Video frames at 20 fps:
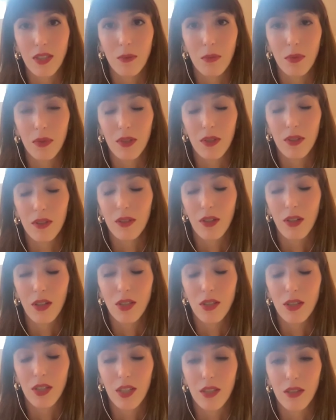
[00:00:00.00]
The, the
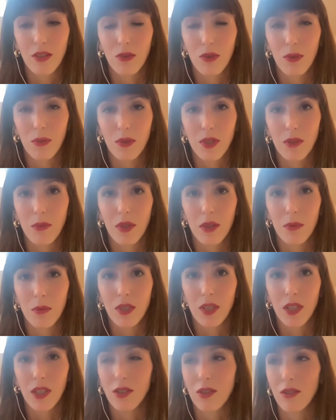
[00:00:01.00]
country has enormous amount of
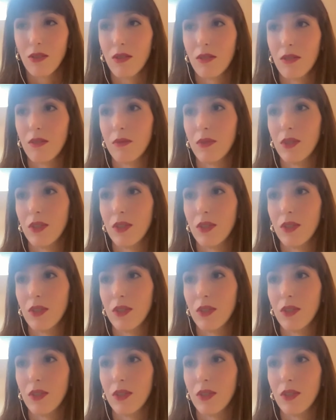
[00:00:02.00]
potential.